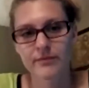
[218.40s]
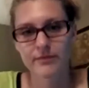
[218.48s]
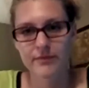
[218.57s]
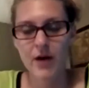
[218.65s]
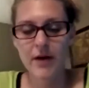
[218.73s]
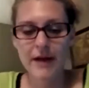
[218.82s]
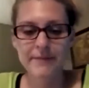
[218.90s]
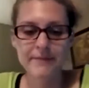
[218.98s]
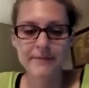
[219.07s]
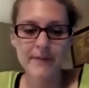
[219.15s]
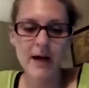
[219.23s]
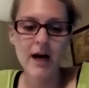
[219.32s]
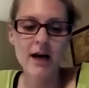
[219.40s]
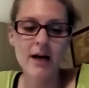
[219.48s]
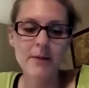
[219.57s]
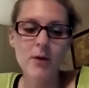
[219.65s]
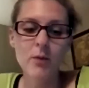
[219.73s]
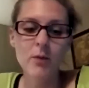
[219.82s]
Okay.
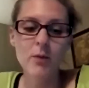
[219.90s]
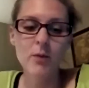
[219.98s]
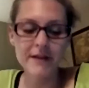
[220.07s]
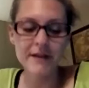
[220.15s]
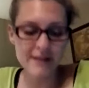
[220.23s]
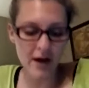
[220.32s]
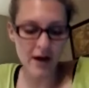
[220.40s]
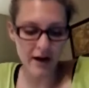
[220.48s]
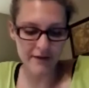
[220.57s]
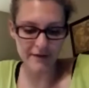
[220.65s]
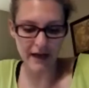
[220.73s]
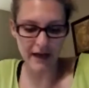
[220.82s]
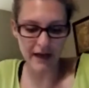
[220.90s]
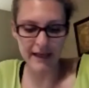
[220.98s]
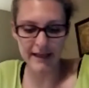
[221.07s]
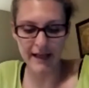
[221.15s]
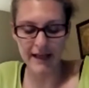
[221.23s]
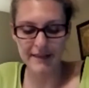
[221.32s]
Well, first off,
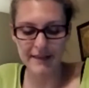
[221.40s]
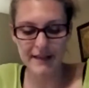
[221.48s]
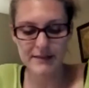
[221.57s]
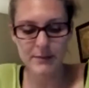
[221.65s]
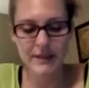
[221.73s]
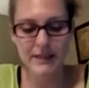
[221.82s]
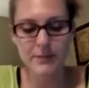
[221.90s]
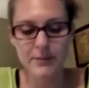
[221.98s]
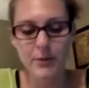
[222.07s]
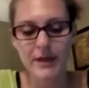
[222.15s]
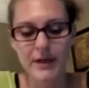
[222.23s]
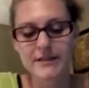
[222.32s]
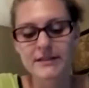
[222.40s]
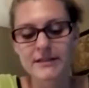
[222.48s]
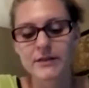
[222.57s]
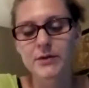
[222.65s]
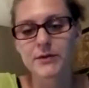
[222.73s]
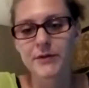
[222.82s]
I think it's really important
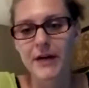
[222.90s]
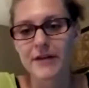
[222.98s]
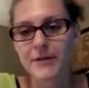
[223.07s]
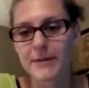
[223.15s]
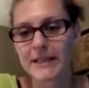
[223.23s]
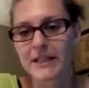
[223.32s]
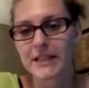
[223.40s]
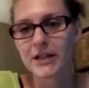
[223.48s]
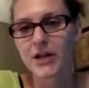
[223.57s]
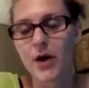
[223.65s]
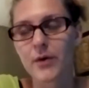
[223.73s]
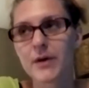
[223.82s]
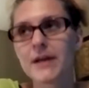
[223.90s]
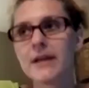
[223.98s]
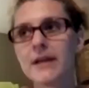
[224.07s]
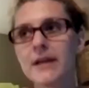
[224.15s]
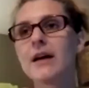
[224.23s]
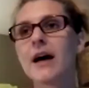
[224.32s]
for everybody to know,
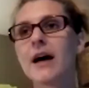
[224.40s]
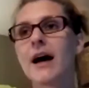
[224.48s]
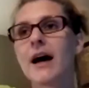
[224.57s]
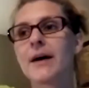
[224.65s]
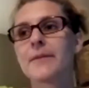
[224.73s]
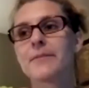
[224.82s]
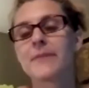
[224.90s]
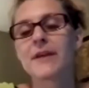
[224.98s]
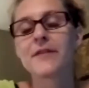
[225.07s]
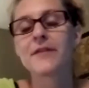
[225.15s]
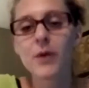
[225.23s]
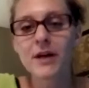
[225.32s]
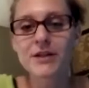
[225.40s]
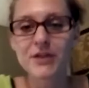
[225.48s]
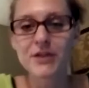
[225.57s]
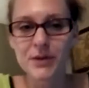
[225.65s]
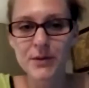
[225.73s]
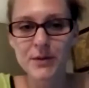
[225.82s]
if you are
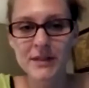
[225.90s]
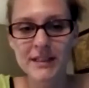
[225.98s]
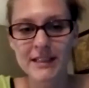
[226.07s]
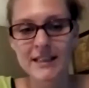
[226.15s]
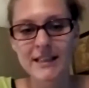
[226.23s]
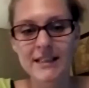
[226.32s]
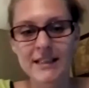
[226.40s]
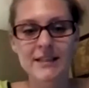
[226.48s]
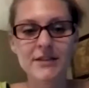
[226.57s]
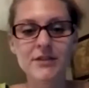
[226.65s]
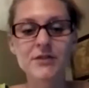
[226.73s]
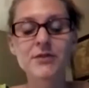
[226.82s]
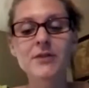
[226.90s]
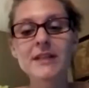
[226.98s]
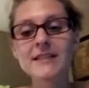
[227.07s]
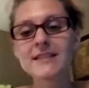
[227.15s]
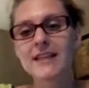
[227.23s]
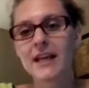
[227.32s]
new, you
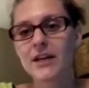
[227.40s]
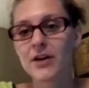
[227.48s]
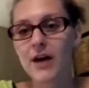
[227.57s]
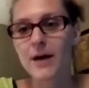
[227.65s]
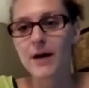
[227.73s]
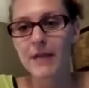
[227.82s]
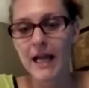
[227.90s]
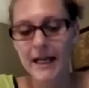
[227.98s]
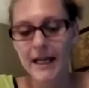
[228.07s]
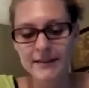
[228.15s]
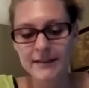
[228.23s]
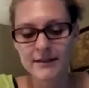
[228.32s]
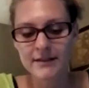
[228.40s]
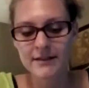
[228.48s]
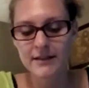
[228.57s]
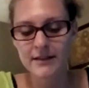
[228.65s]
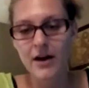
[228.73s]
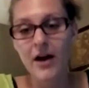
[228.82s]
need to get your upline
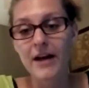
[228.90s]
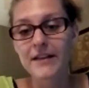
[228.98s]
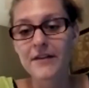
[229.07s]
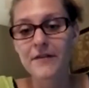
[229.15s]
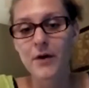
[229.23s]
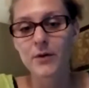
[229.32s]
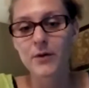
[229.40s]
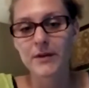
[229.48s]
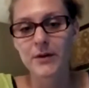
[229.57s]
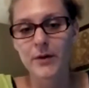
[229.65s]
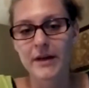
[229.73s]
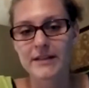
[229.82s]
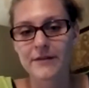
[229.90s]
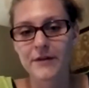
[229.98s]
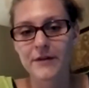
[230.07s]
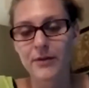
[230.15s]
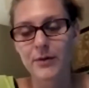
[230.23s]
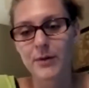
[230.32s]
on the phone with you
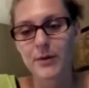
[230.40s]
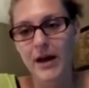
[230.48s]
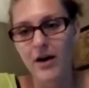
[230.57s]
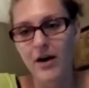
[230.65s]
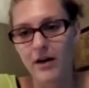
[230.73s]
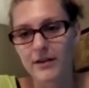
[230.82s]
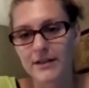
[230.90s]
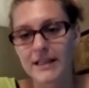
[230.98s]
for a 3-way call.